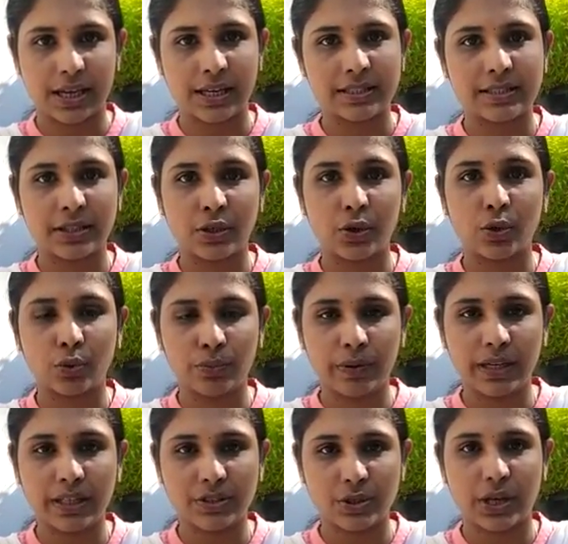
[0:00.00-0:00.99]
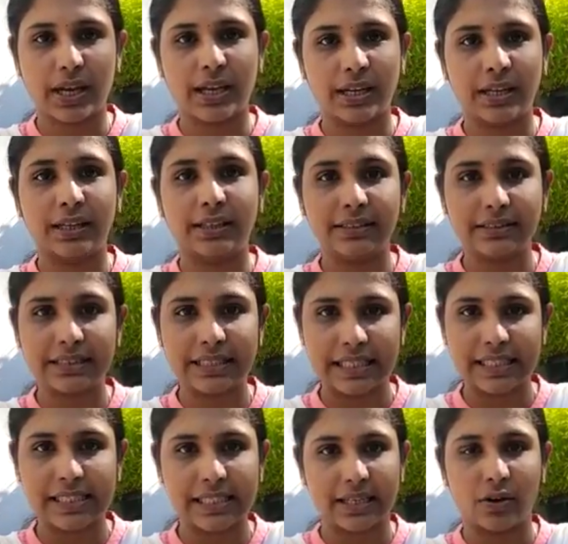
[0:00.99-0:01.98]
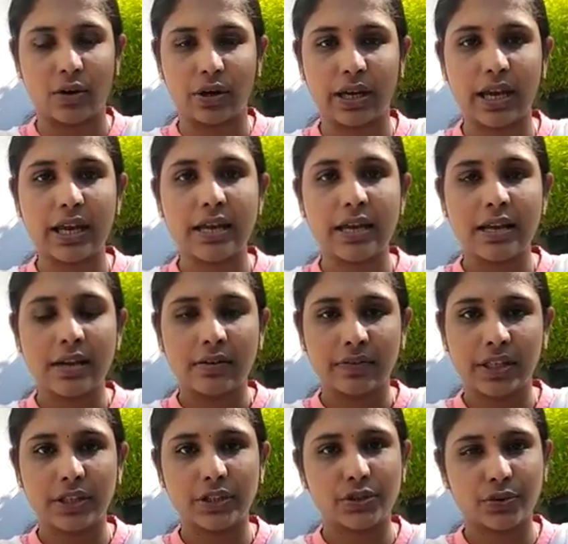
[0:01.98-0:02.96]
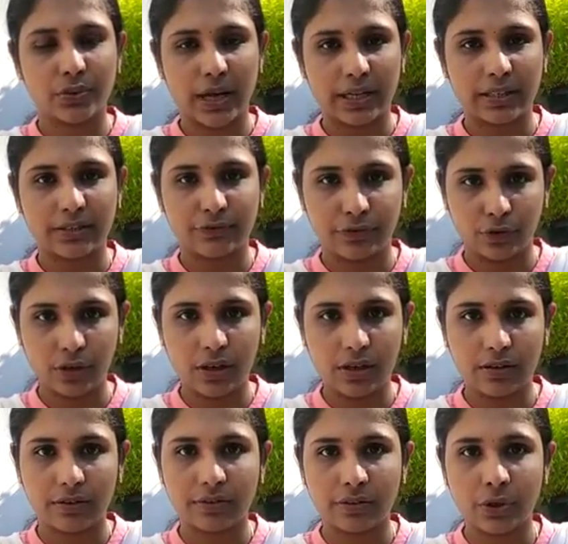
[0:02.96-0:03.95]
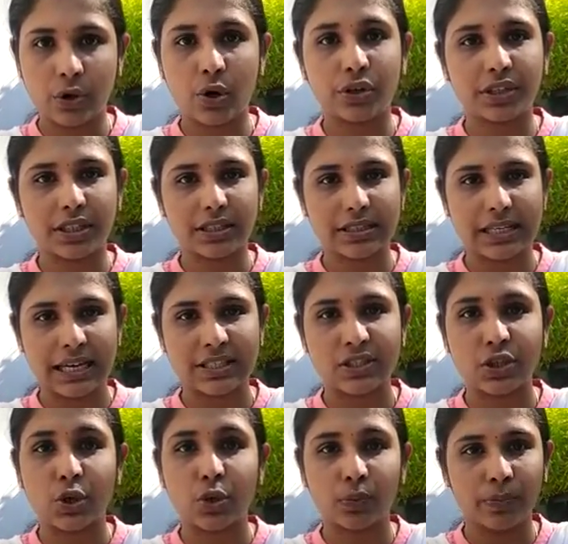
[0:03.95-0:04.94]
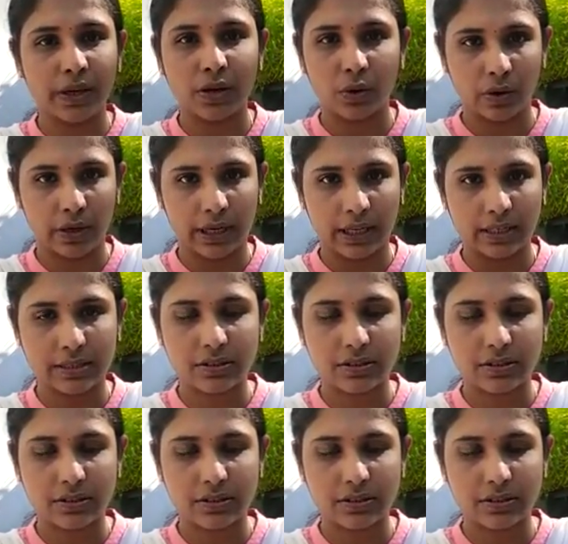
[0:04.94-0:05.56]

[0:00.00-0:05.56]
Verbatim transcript: S-U-B-J-E-C-T. Okay we need to write full, not SUB only.